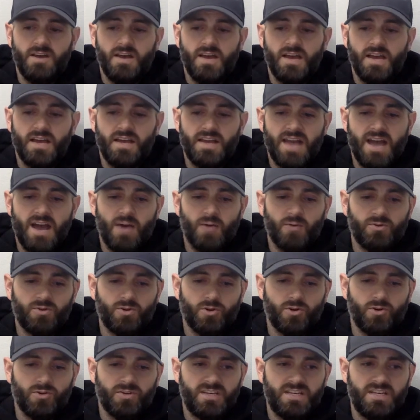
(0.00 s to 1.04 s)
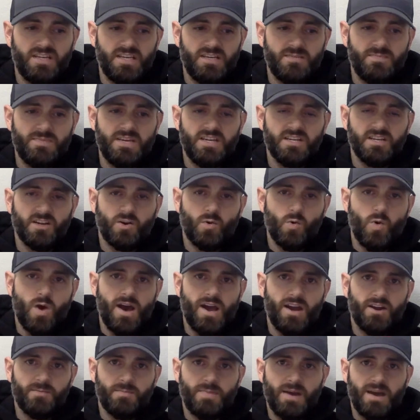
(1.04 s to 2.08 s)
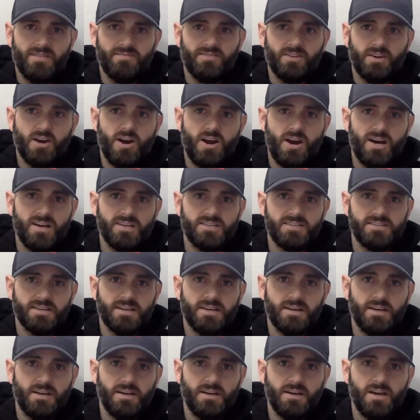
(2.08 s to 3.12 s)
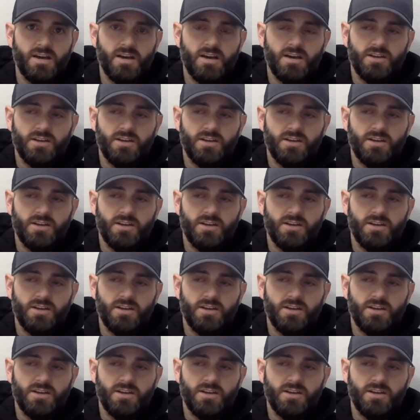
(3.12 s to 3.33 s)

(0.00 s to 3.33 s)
And now TurnKey being acquired by Vacasa,